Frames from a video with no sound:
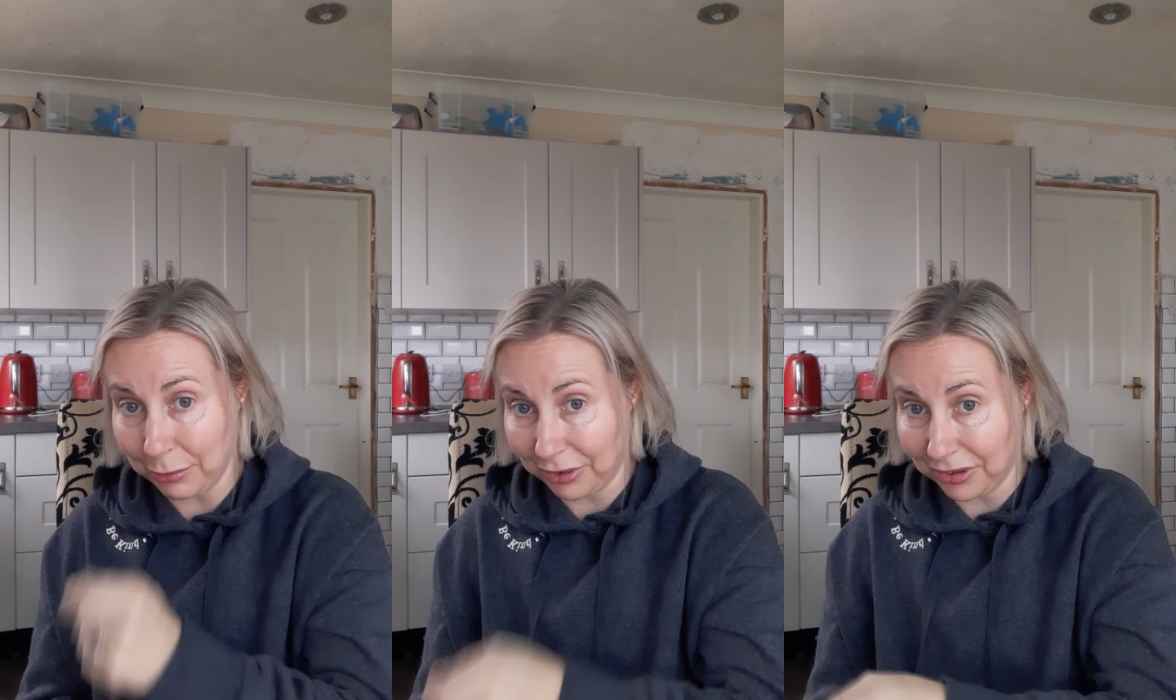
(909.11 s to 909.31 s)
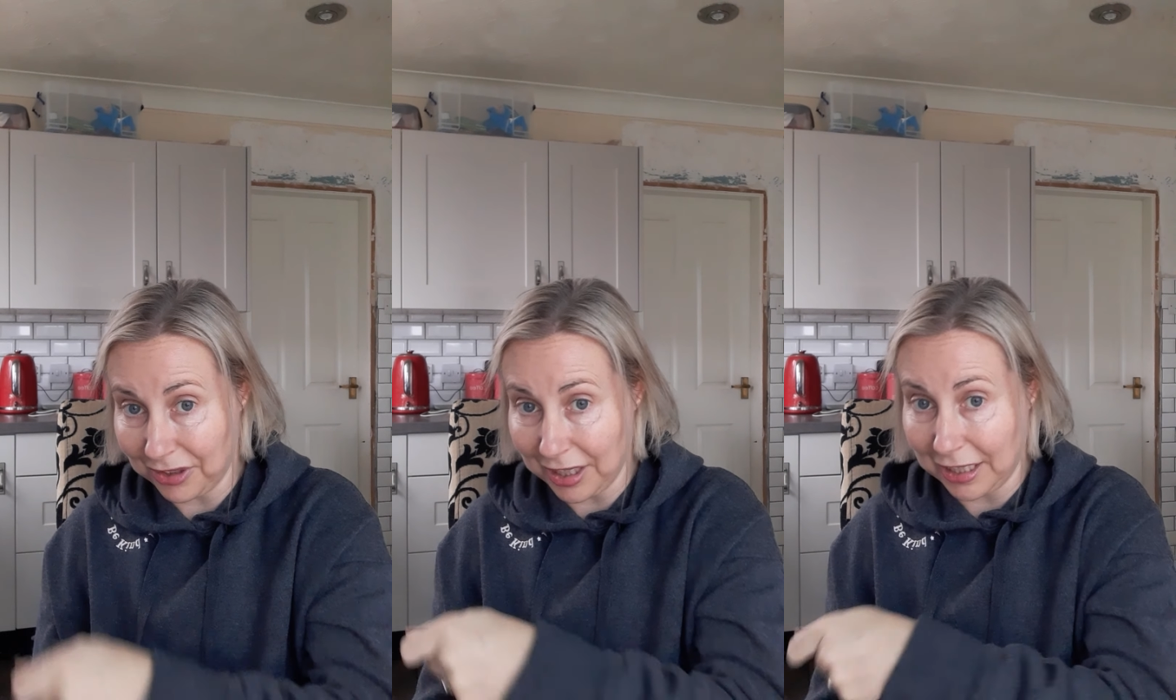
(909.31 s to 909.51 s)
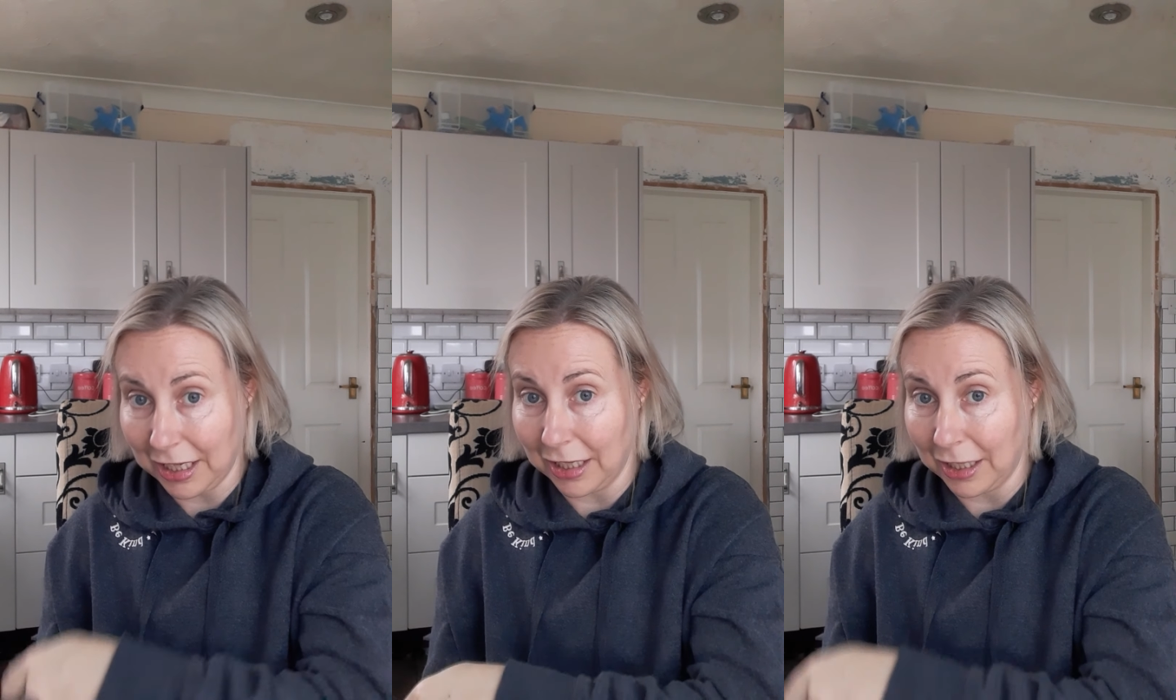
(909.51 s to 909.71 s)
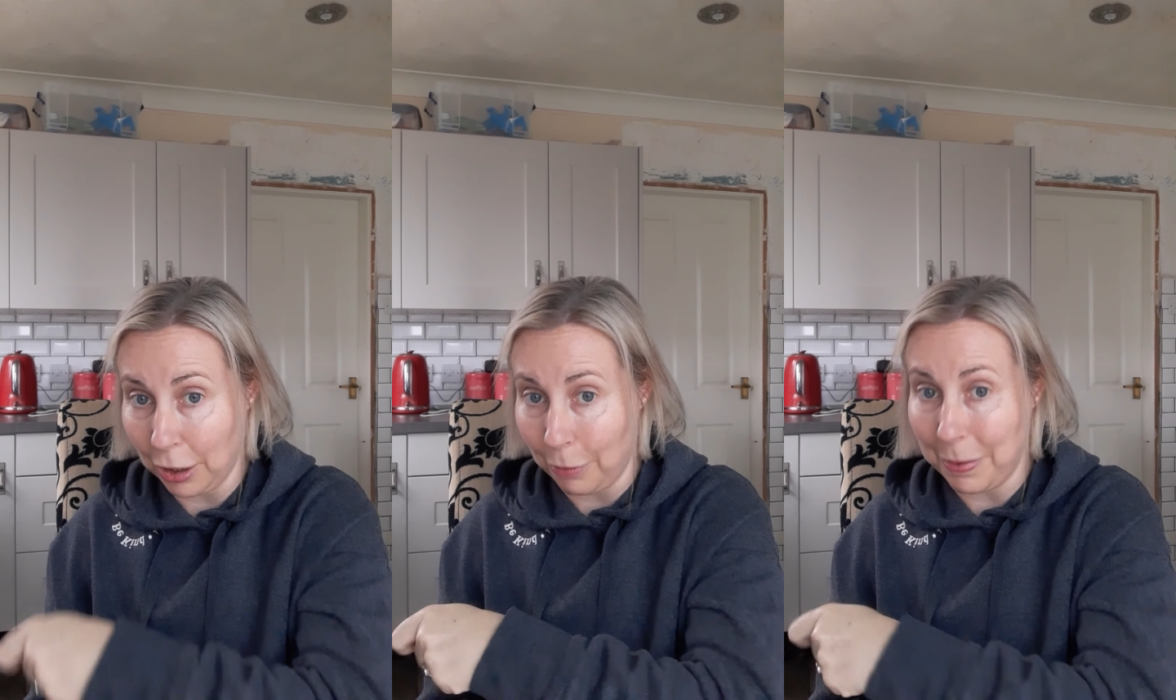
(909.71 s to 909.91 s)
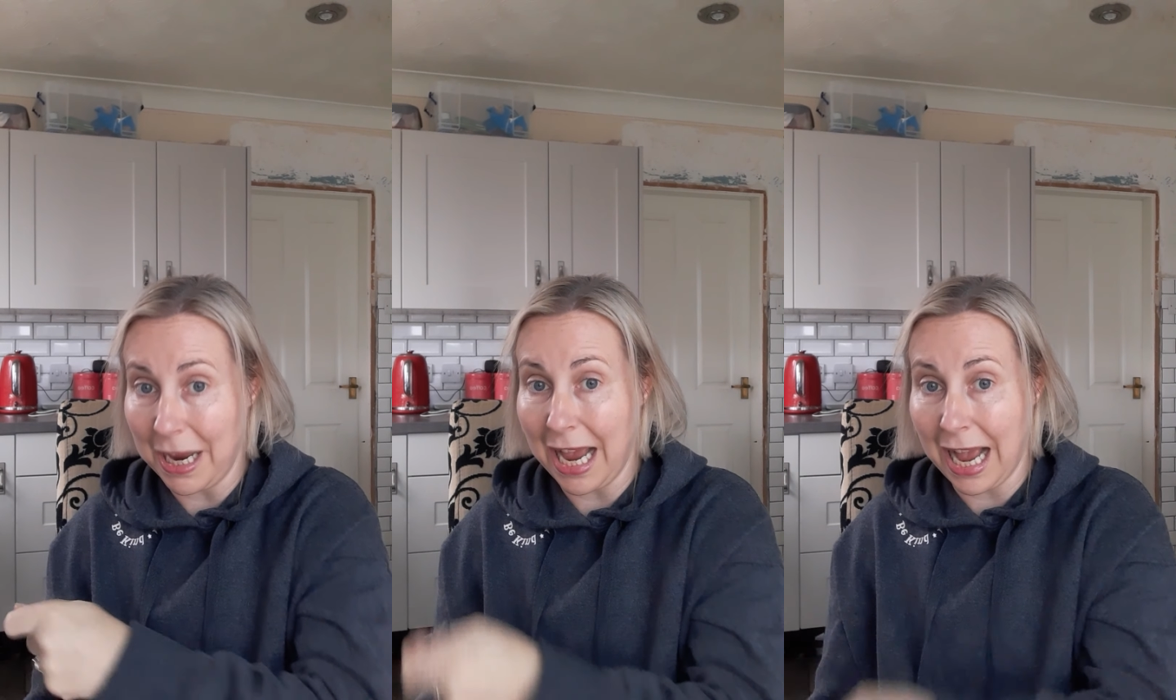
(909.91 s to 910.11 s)
So taking a
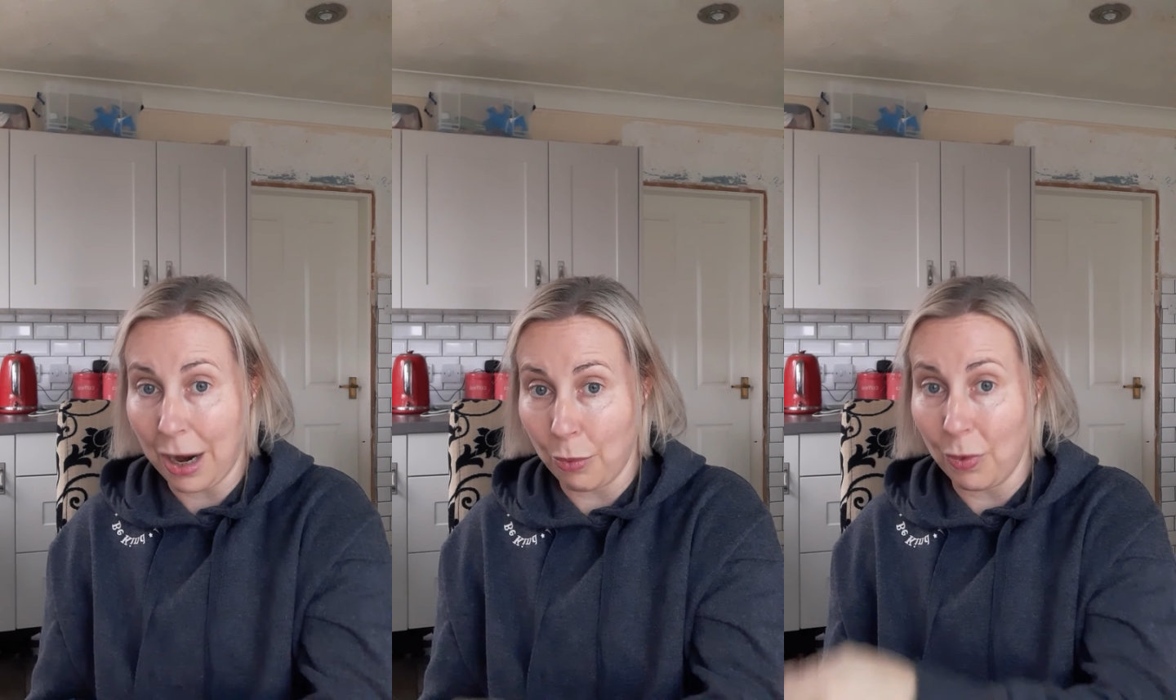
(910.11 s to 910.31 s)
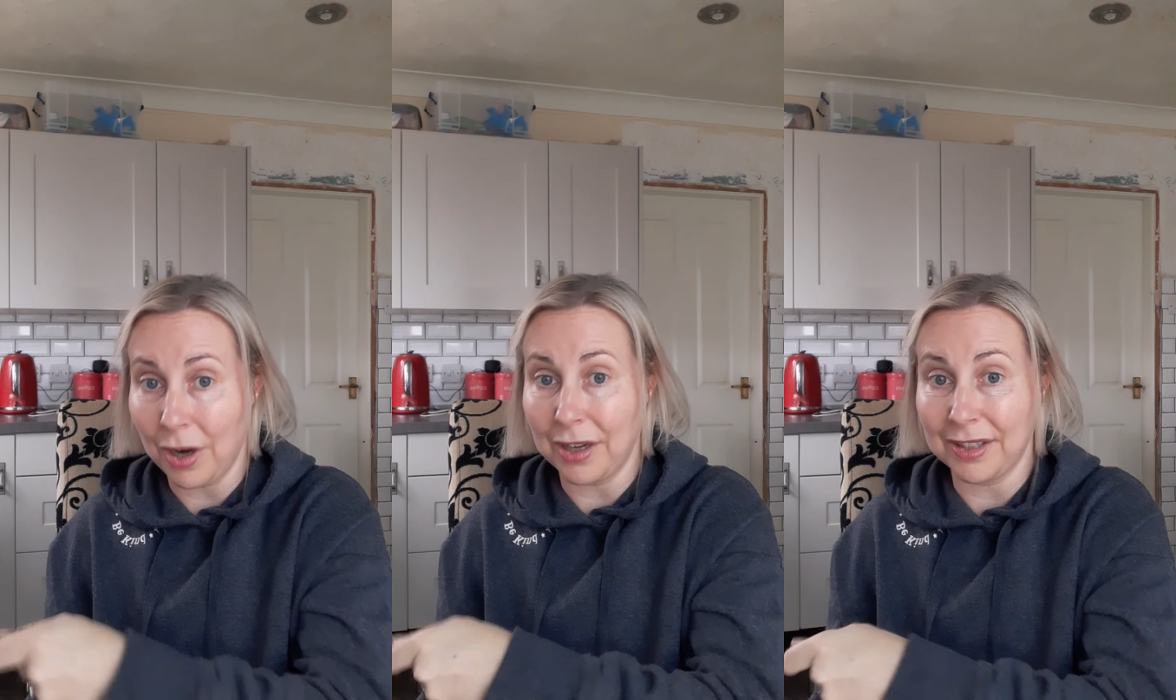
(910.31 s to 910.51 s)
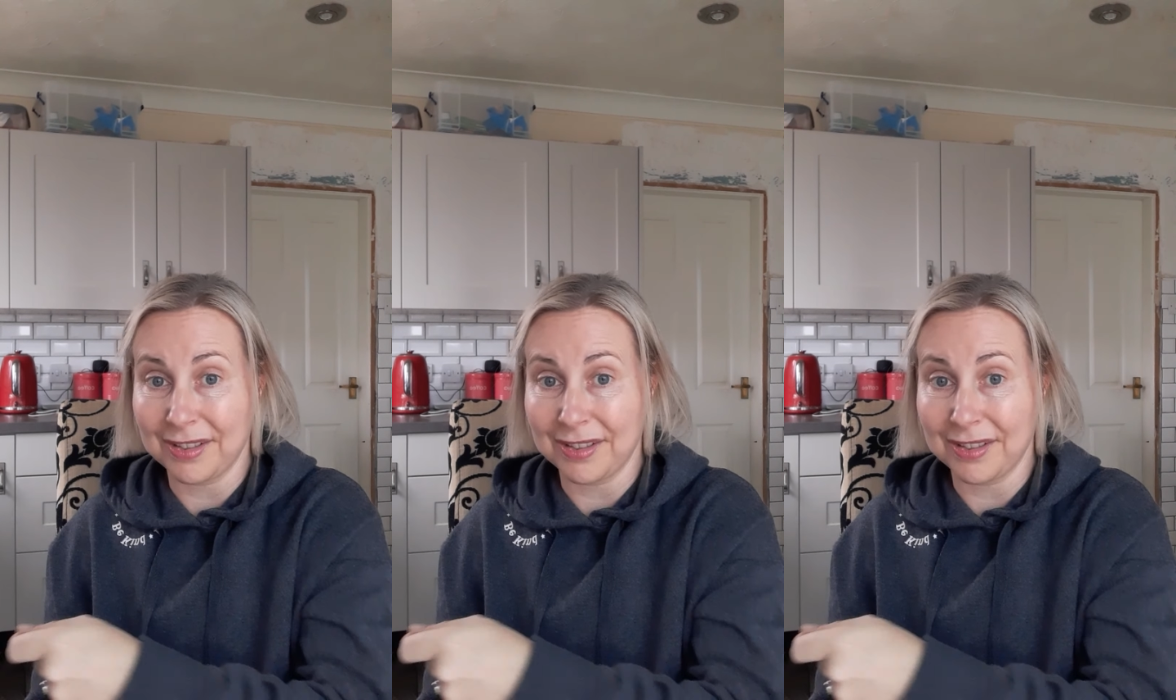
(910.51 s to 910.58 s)
little bit out at